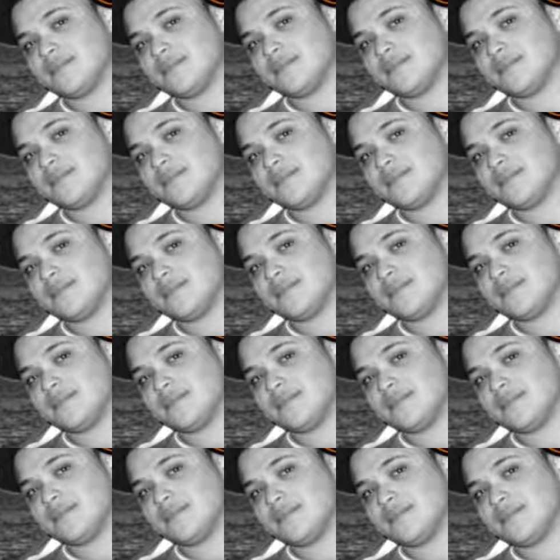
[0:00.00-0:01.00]

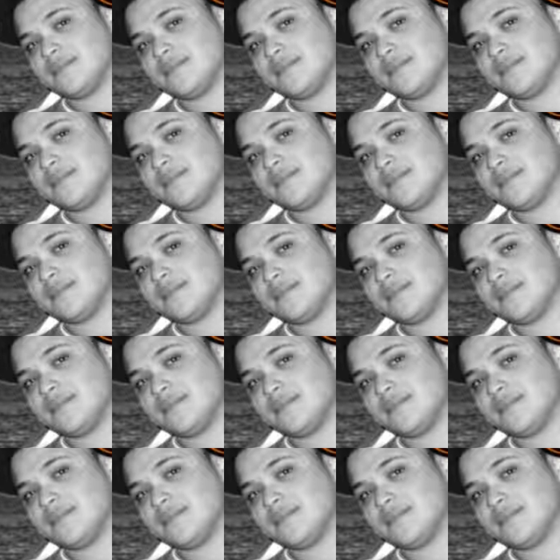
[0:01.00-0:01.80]
No one is speaking in this clip.